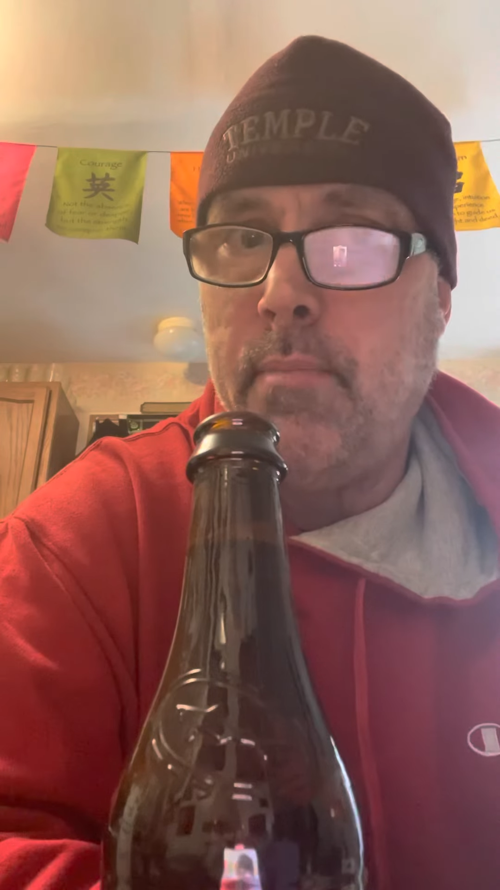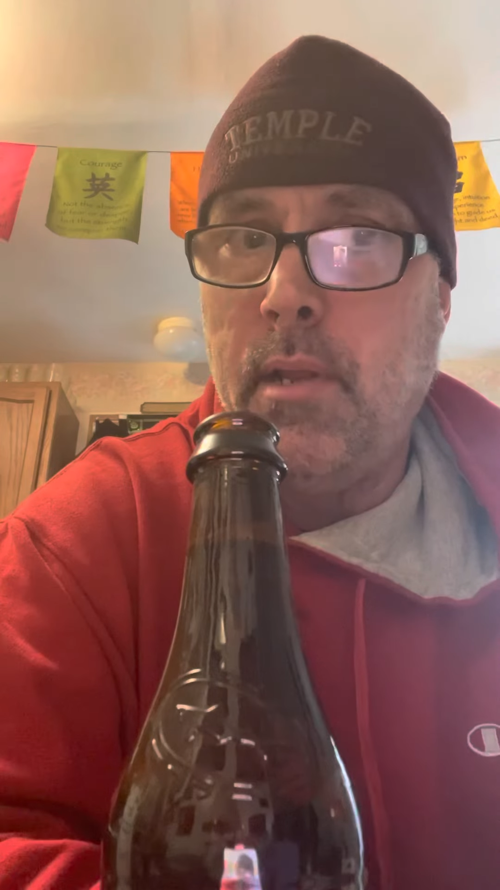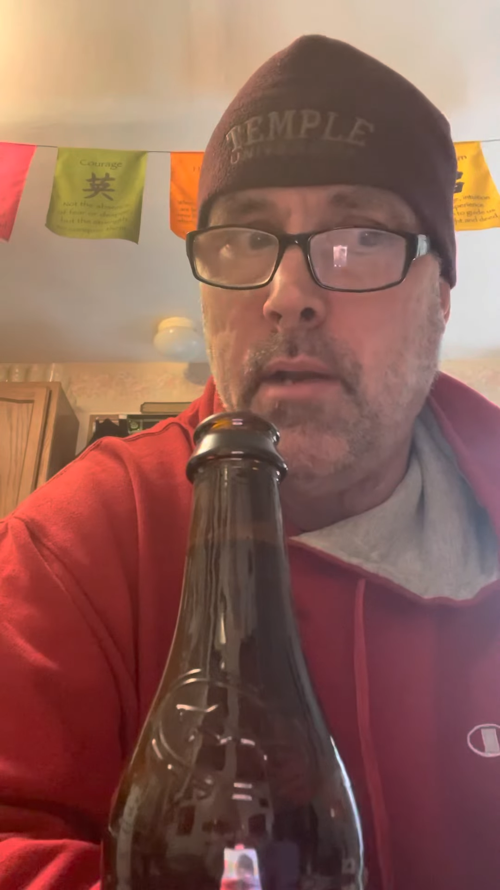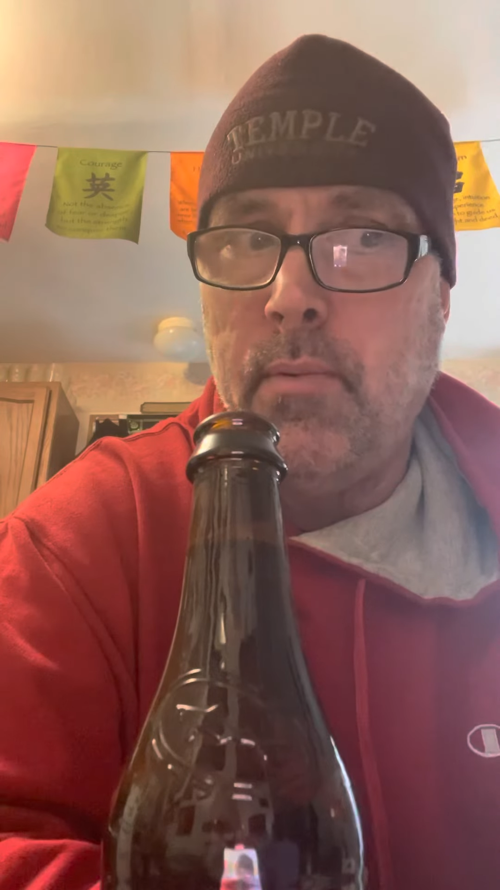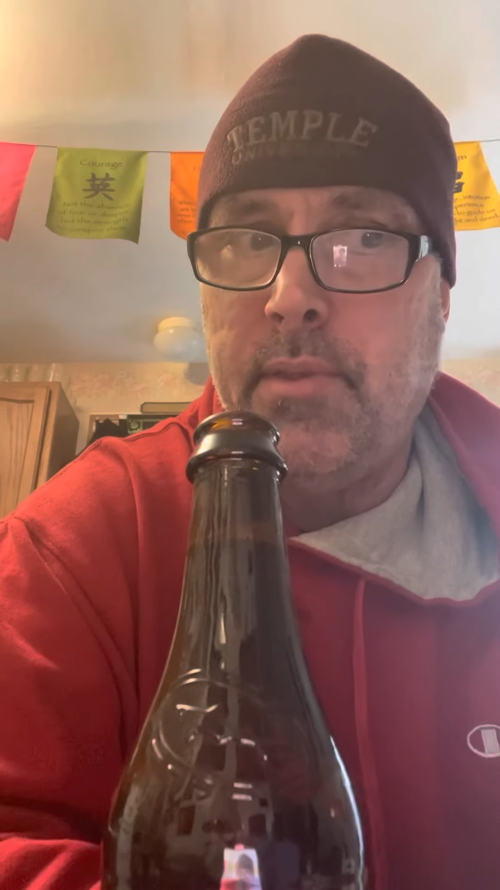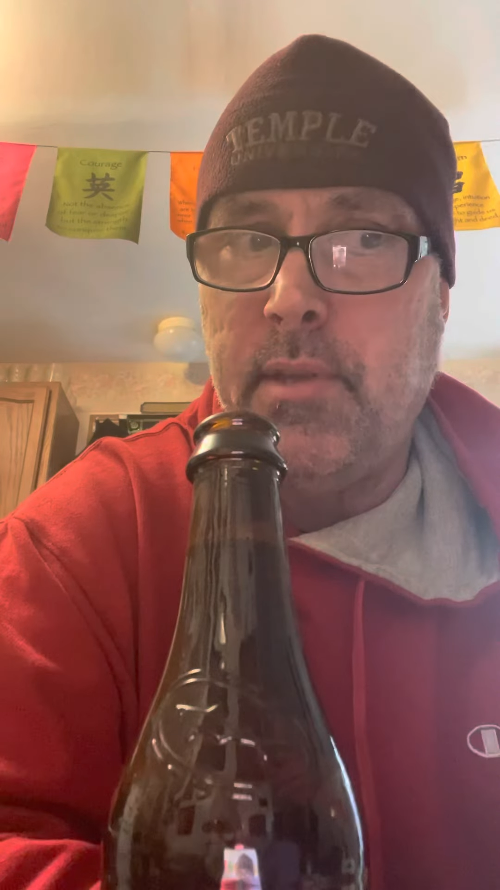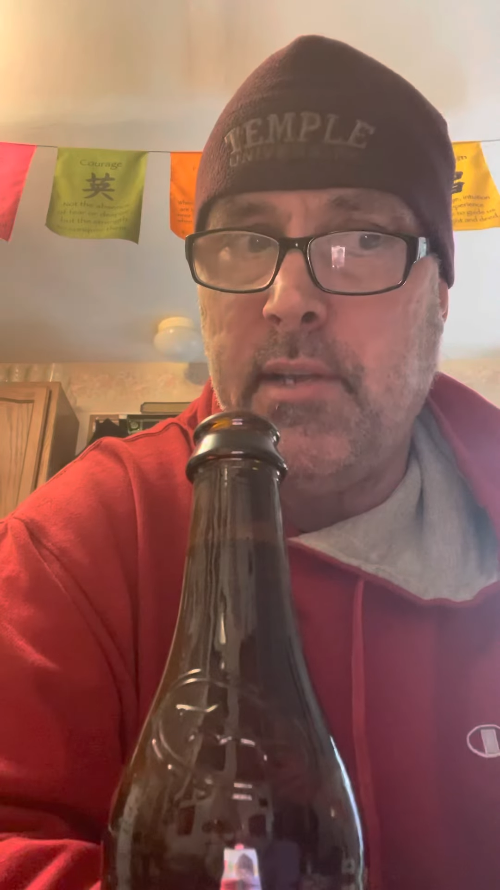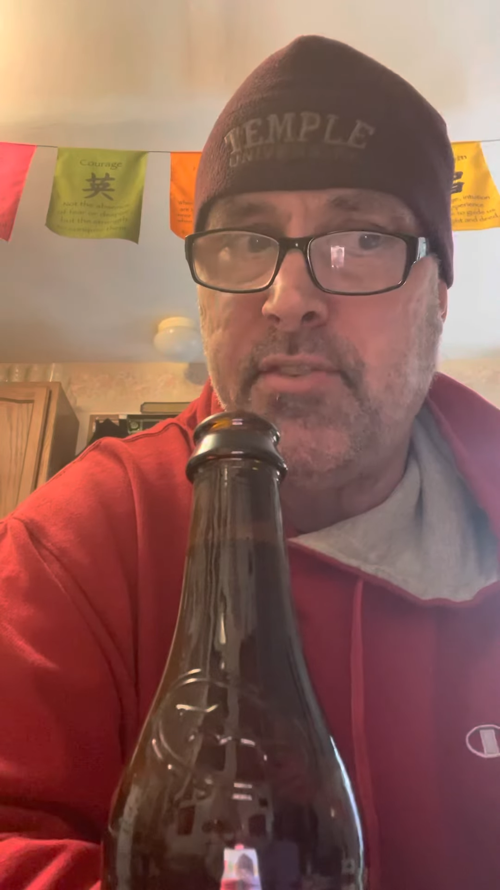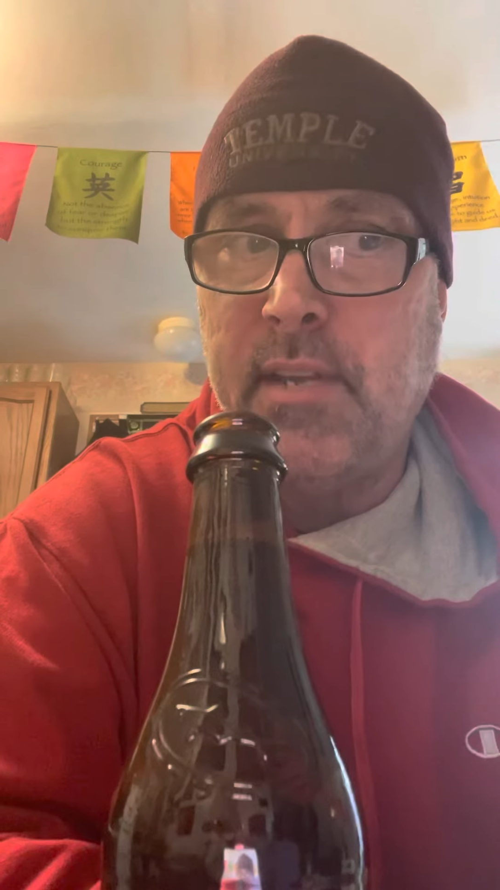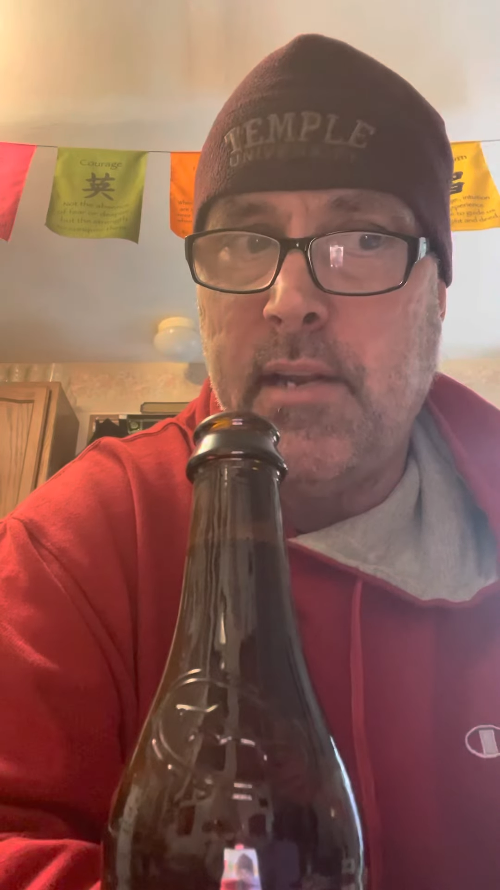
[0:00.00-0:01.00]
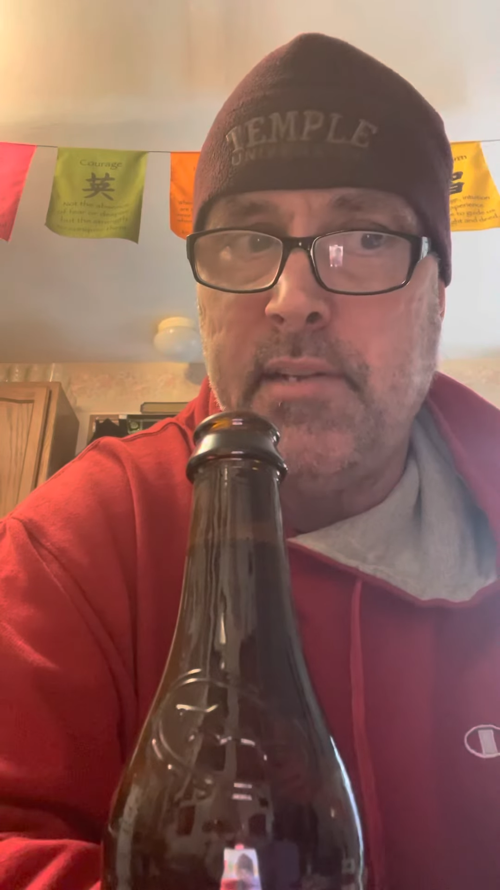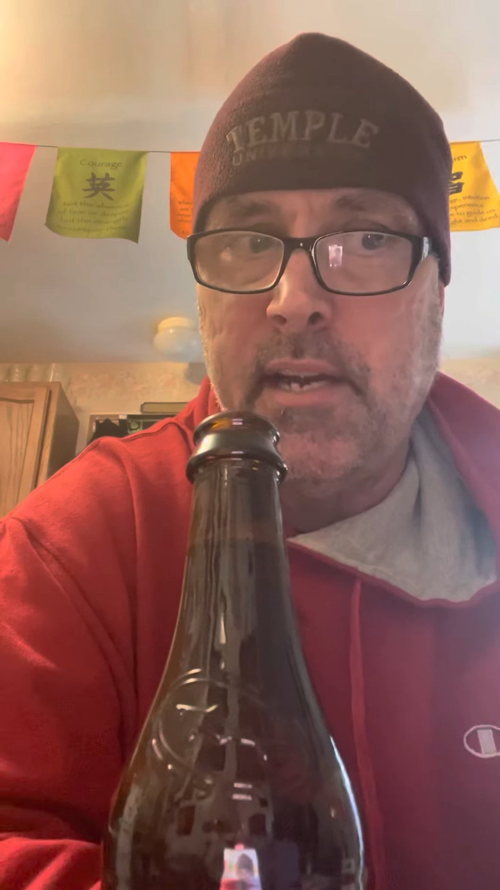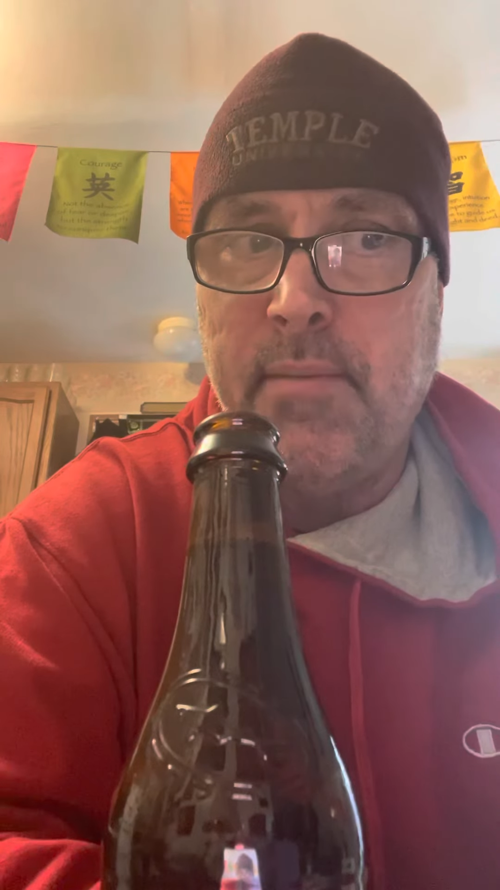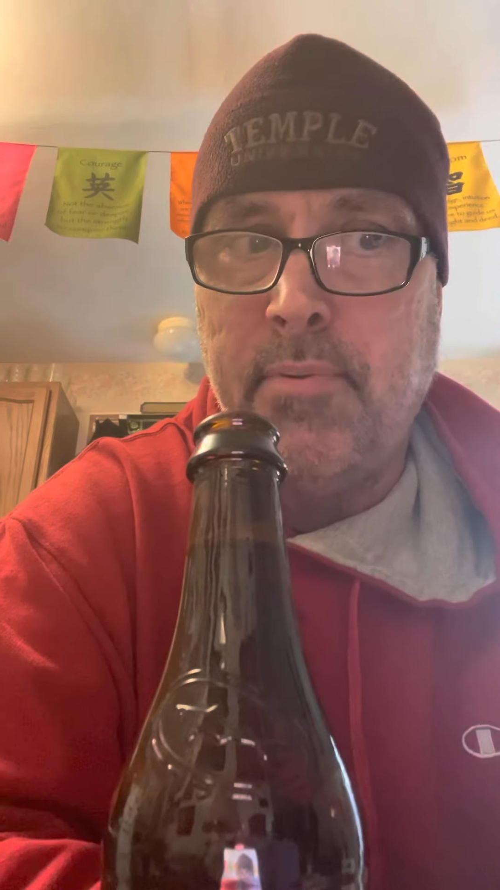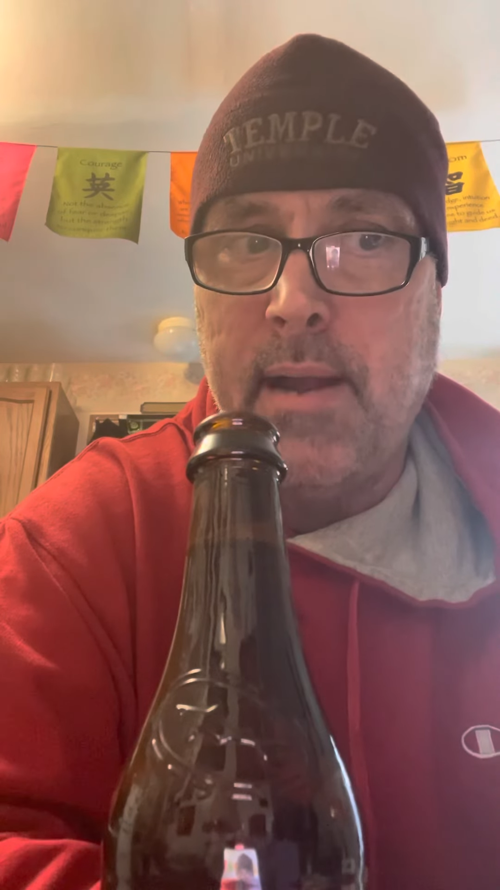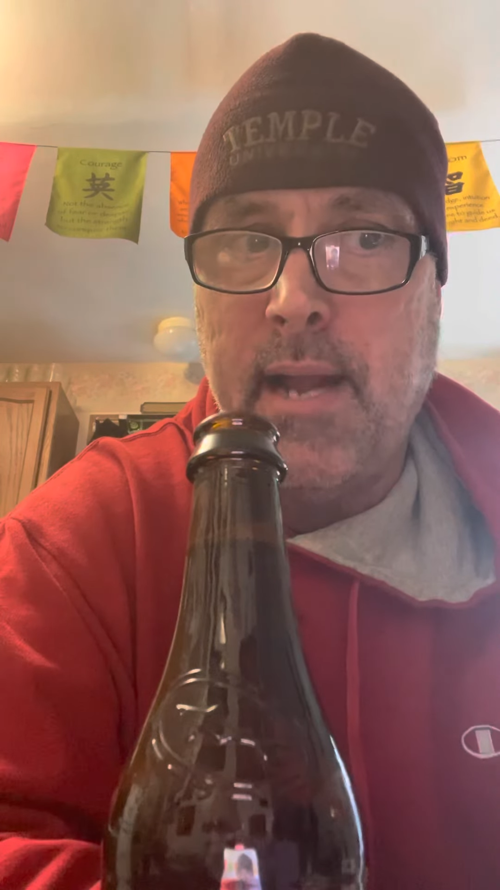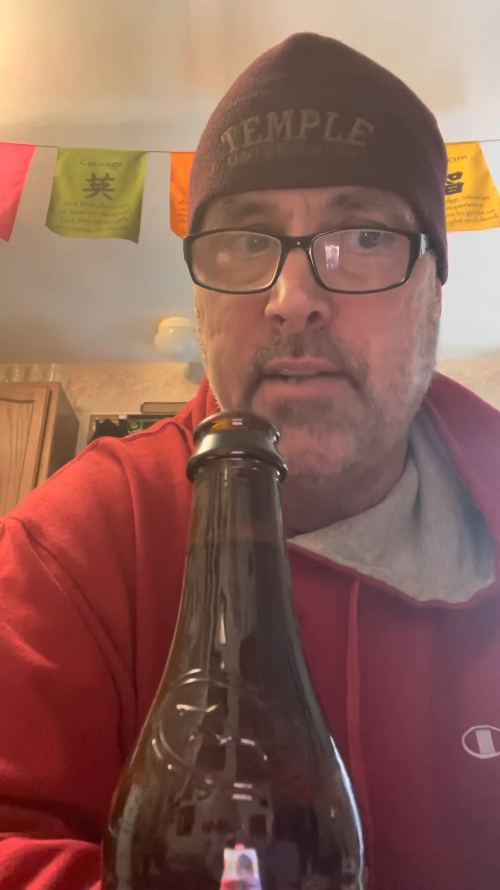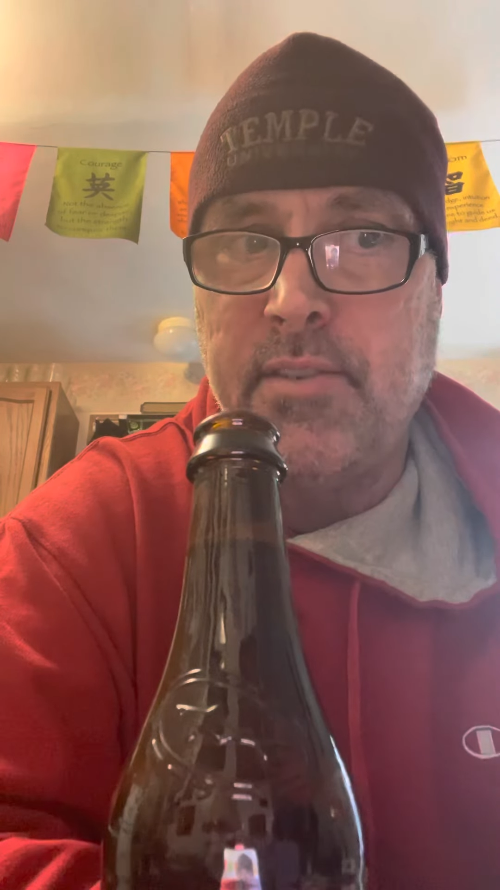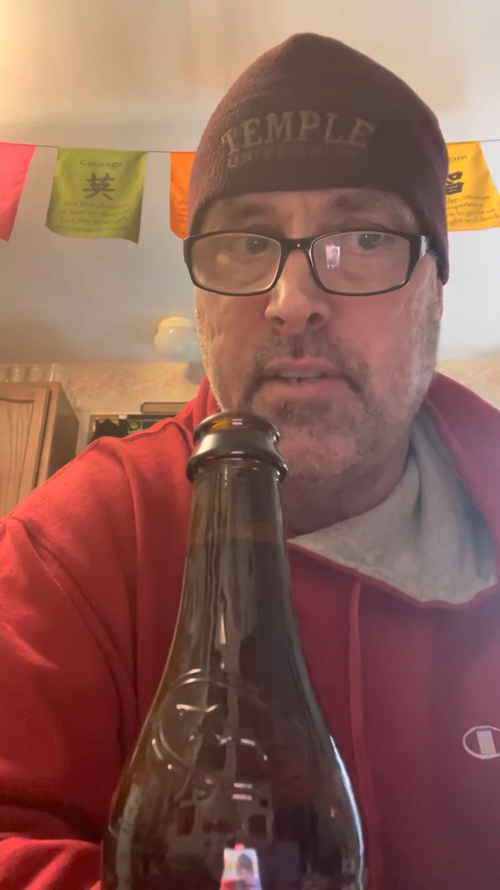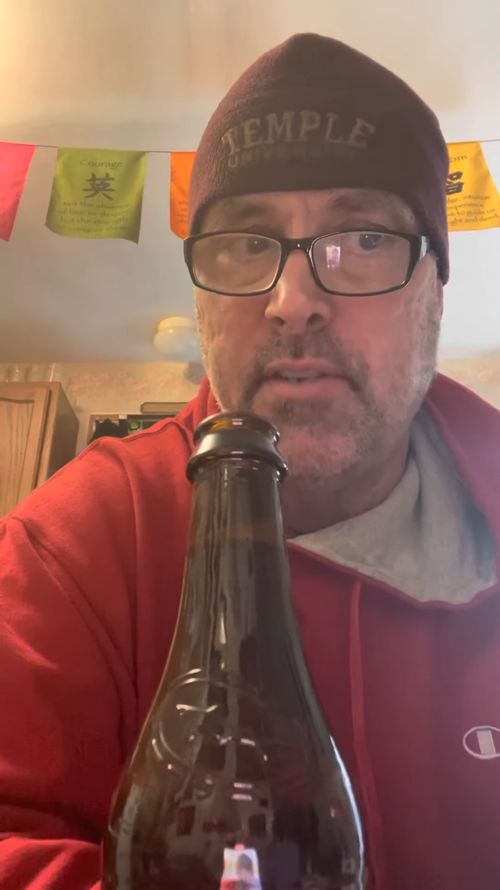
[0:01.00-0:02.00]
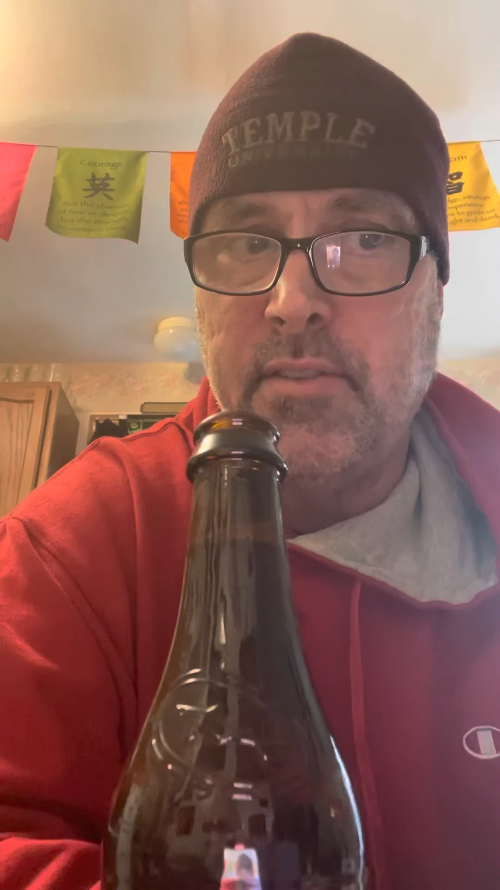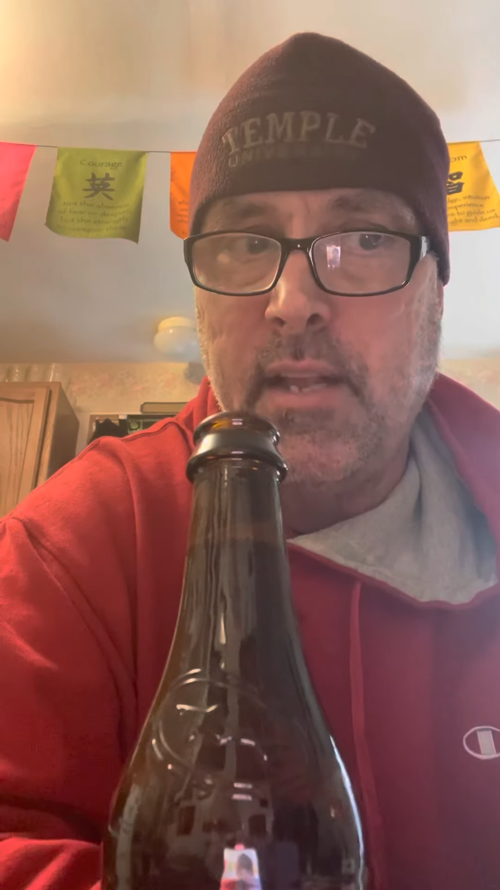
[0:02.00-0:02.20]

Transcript: with sanitary practices,